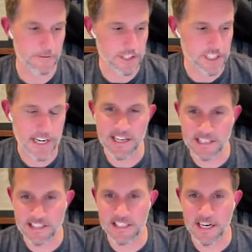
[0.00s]
for
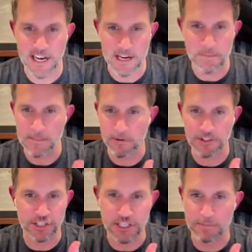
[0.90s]
state and CIA people
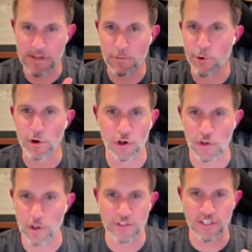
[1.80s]
to just be real
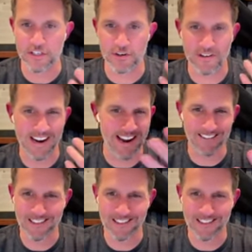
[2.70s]
close because you're at,